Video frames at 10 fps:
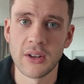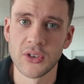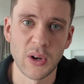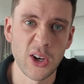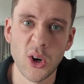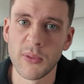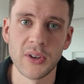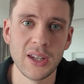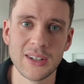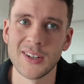So like
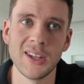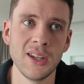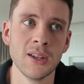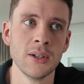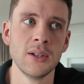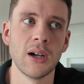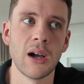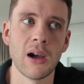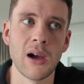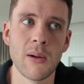coffee, tea,
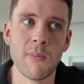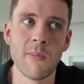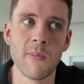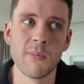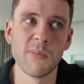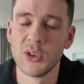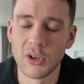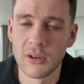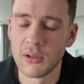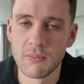
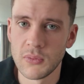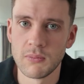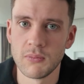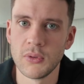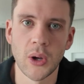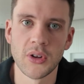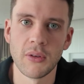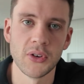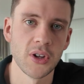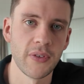loads of
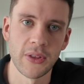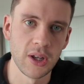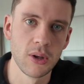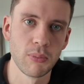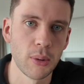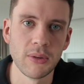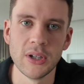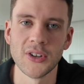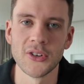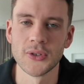different stuff. I think you can probably
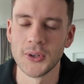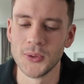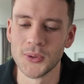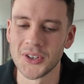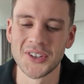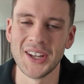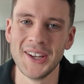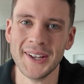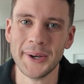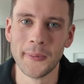research on Google to see
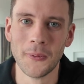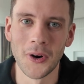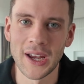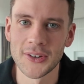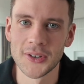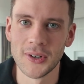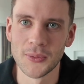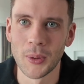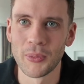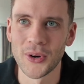what categories and
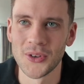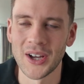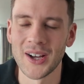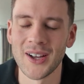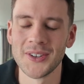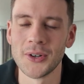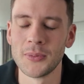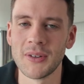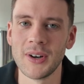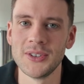what products are
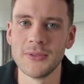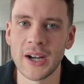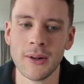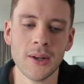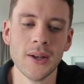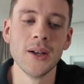0% rated VAT.